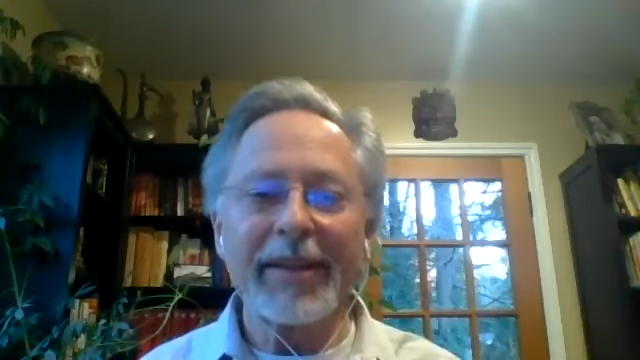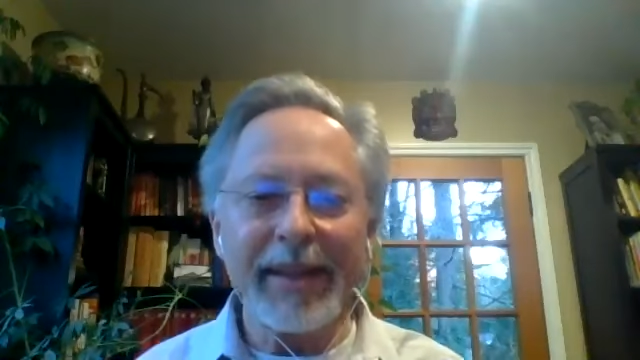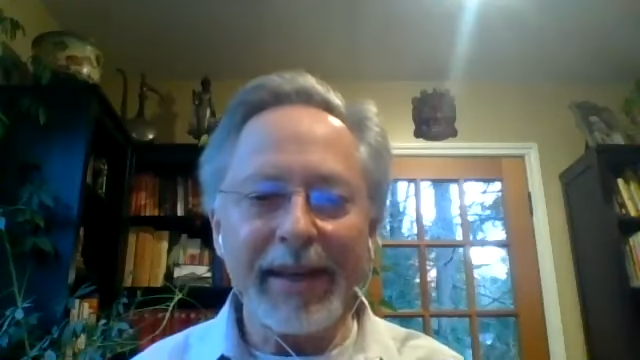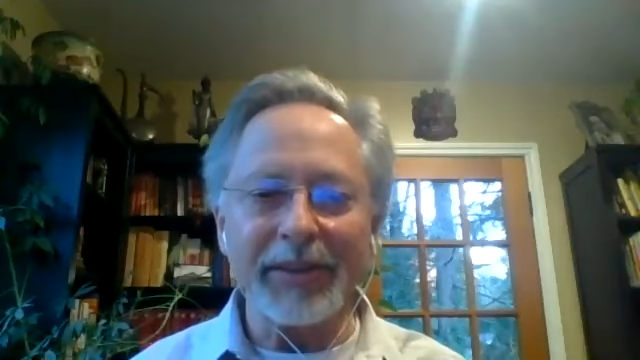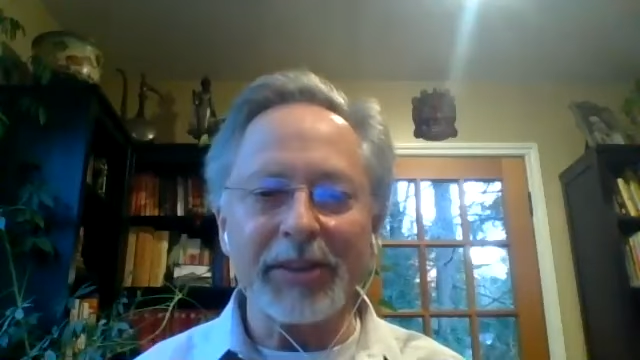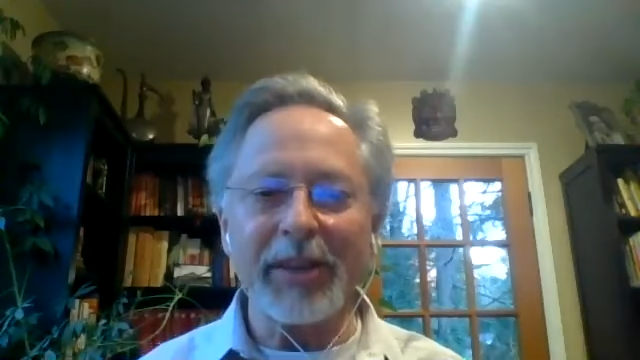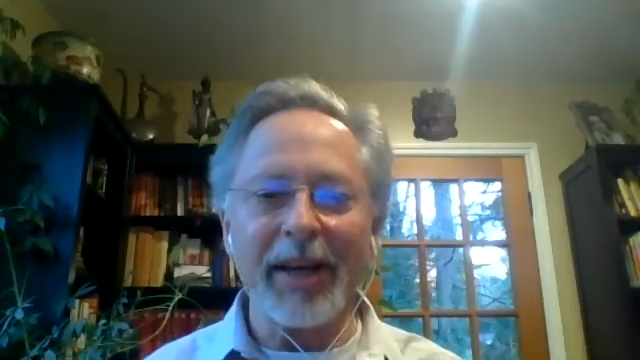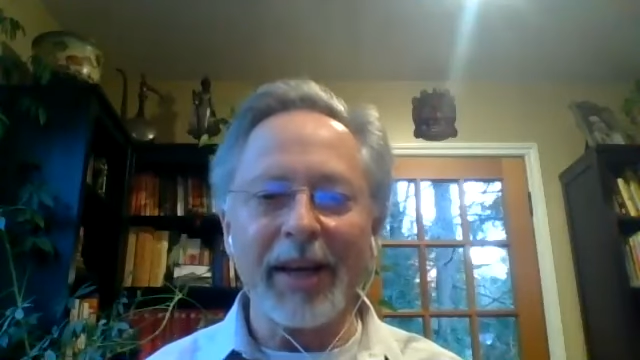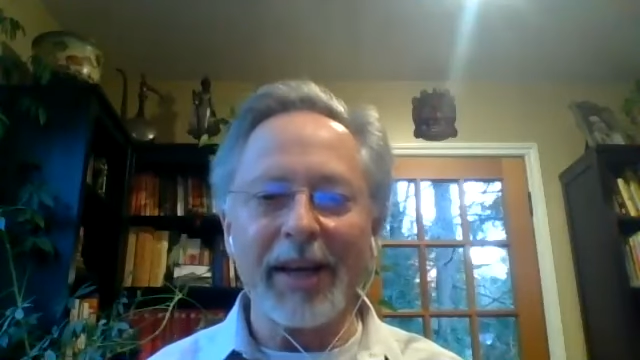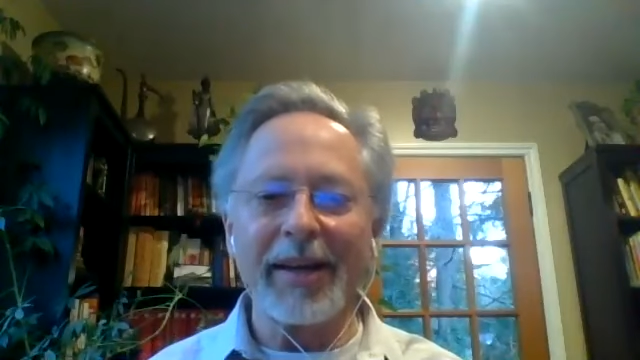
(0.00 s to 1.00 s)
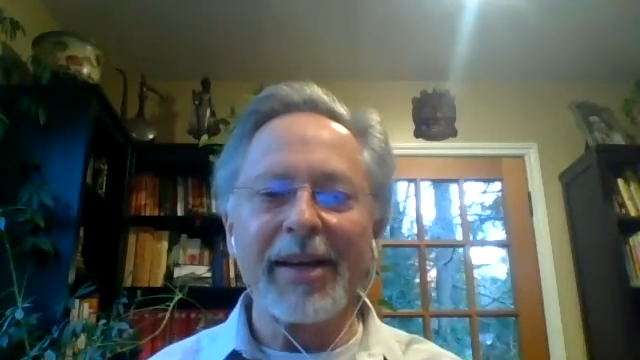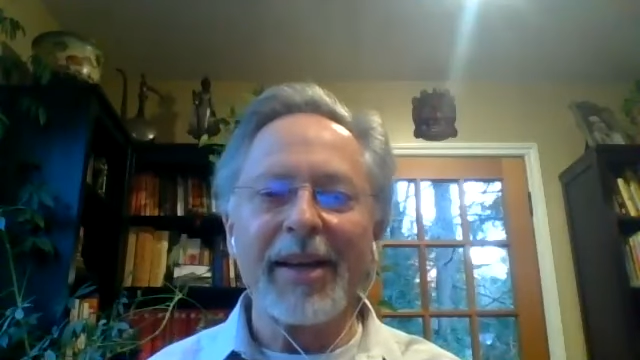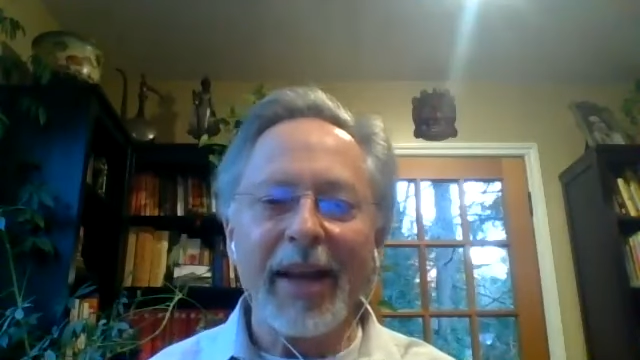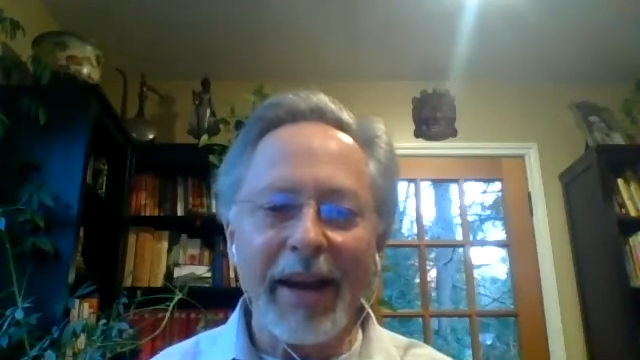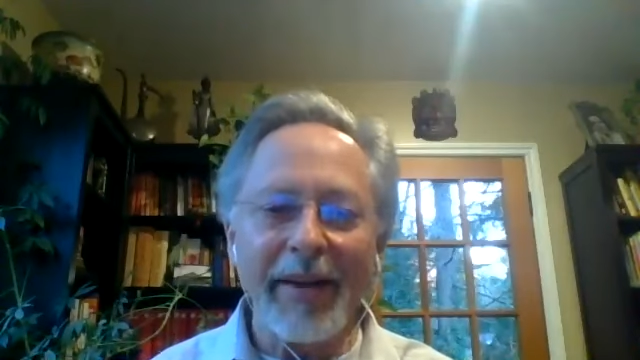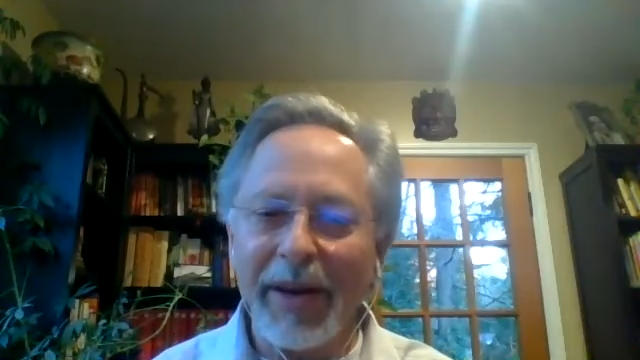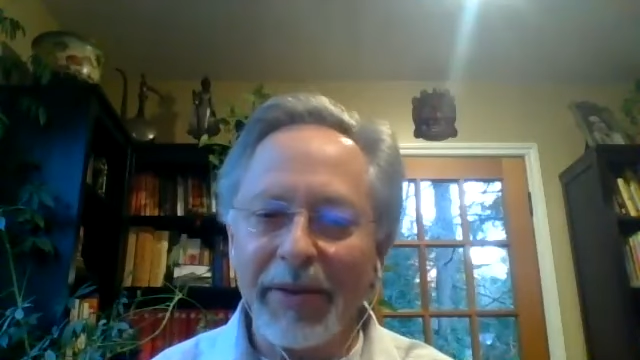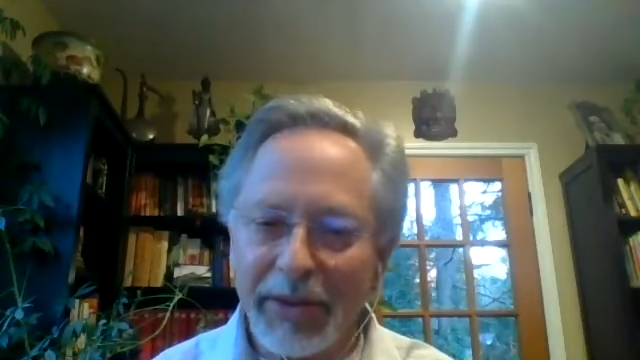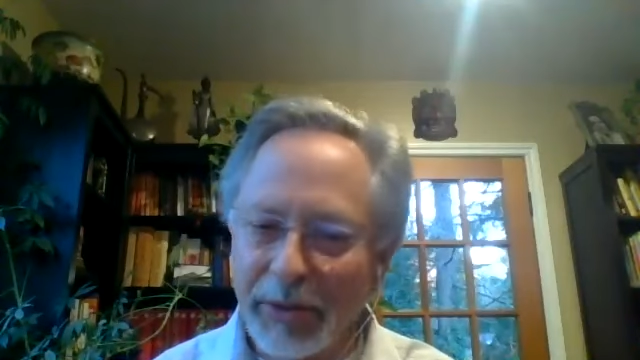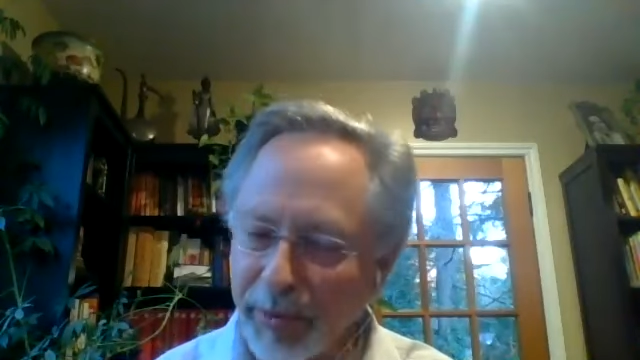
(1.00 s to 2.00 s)
yes. I
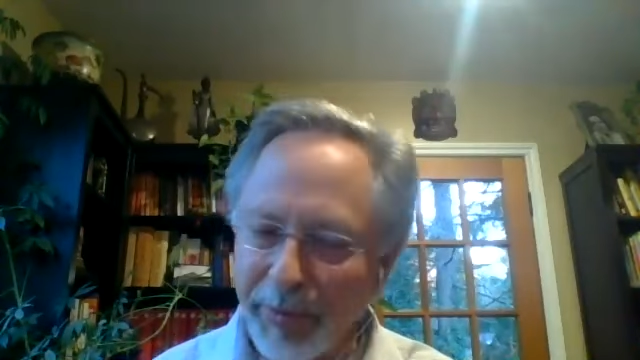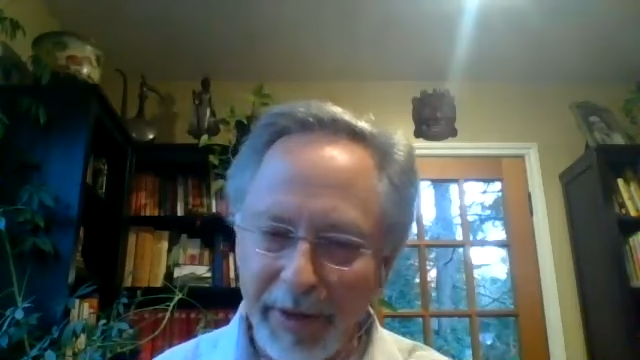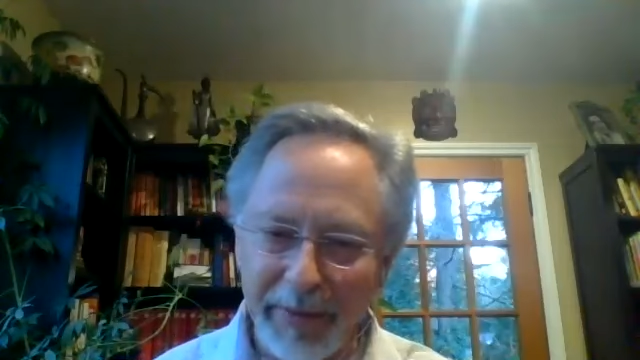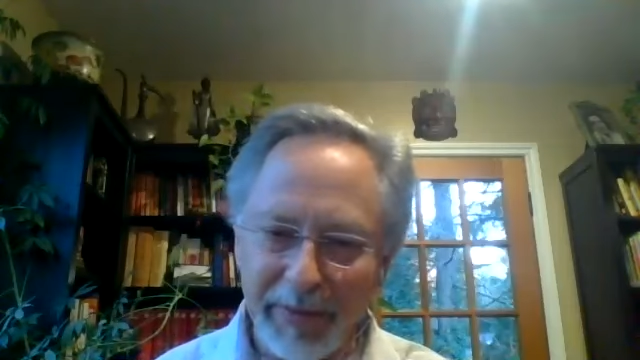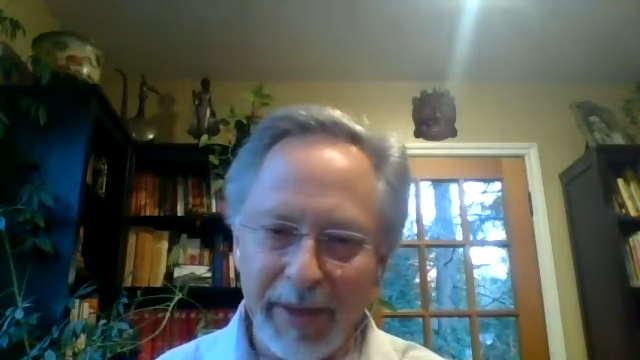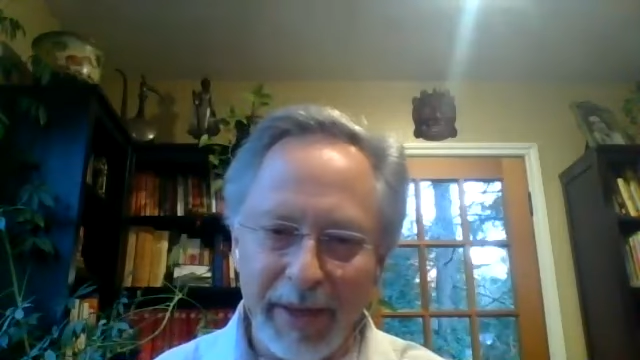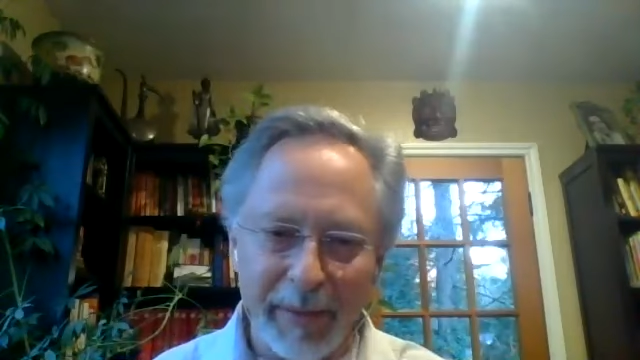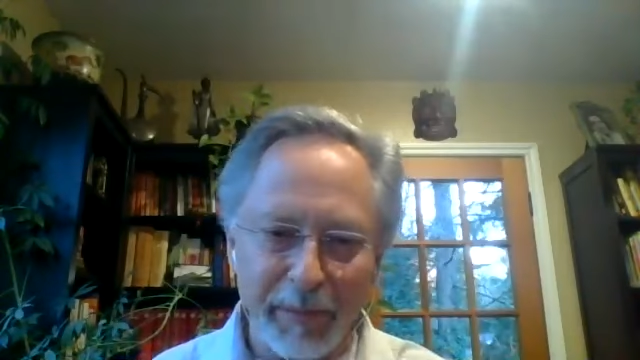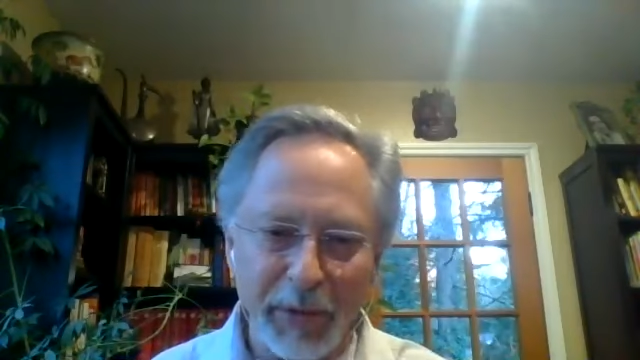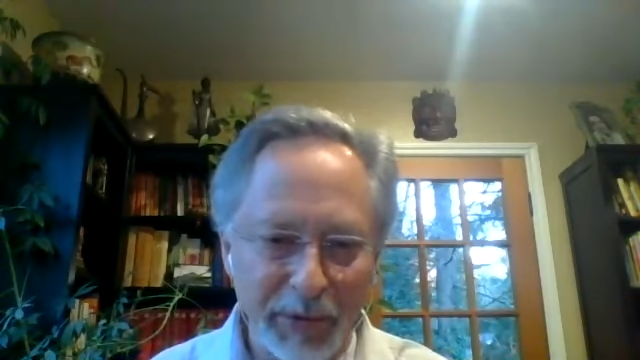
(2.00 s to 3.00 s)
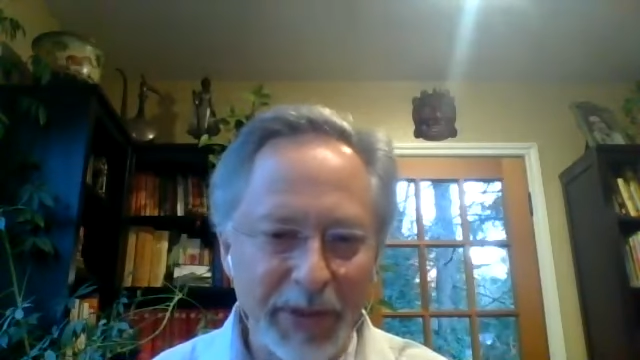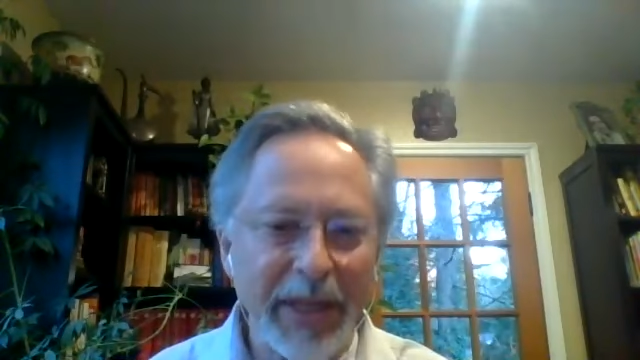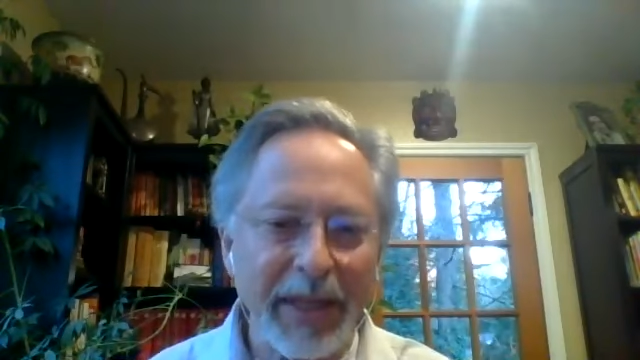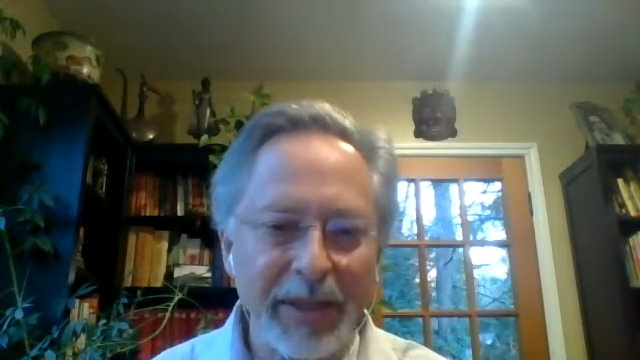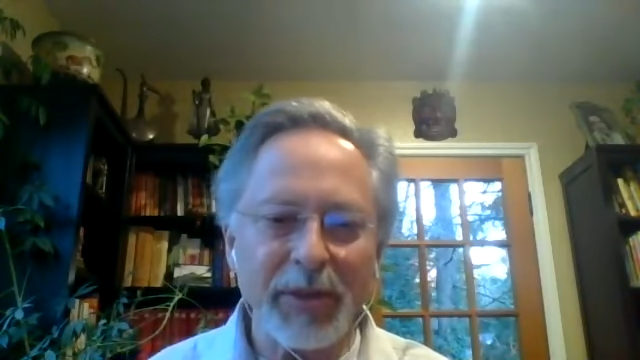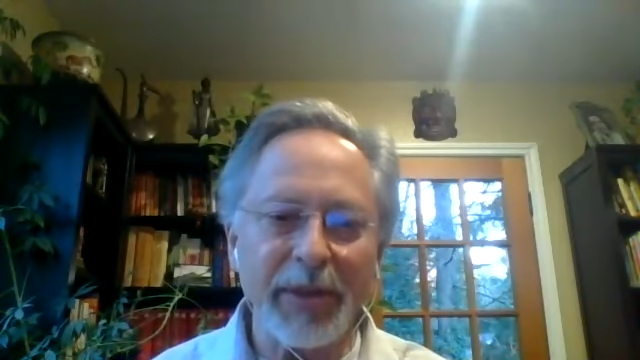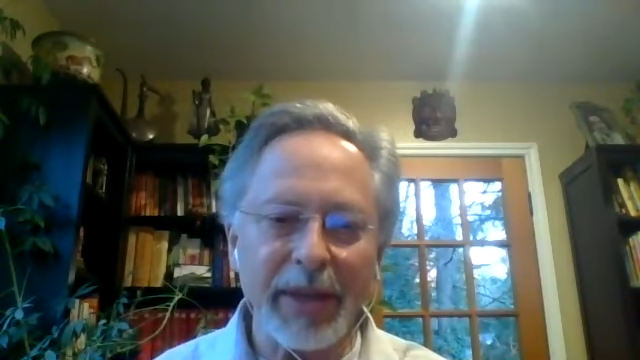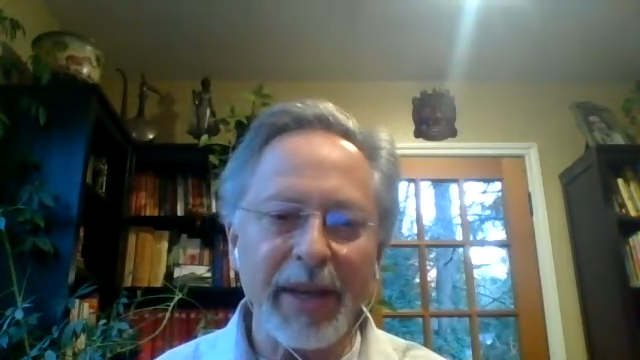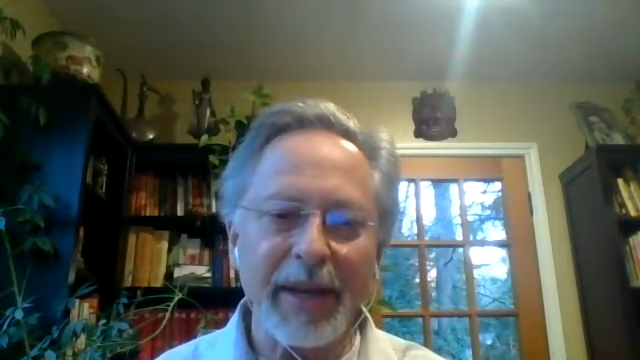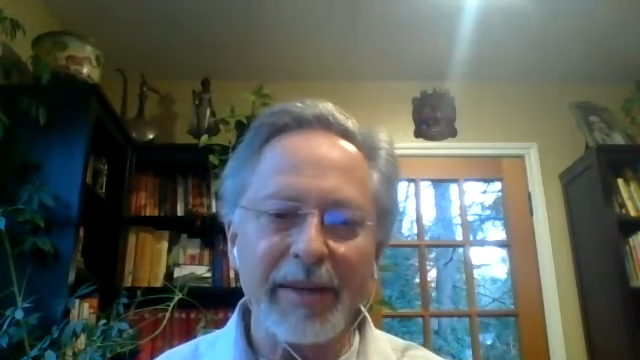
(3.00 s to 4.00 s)
found this when I moved into the
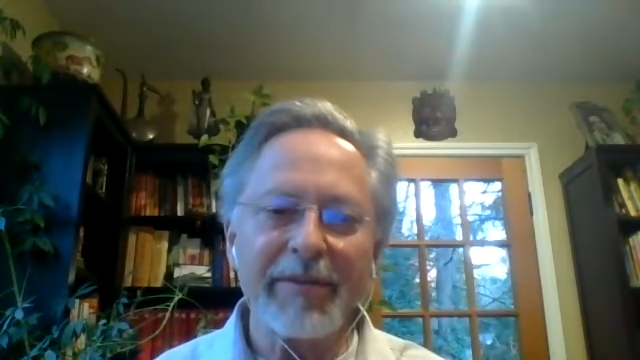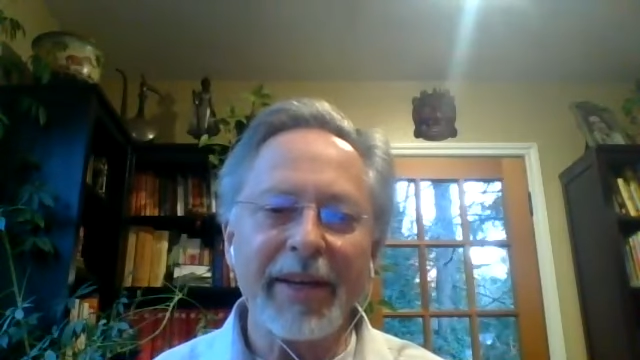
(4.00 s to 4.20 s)
cave,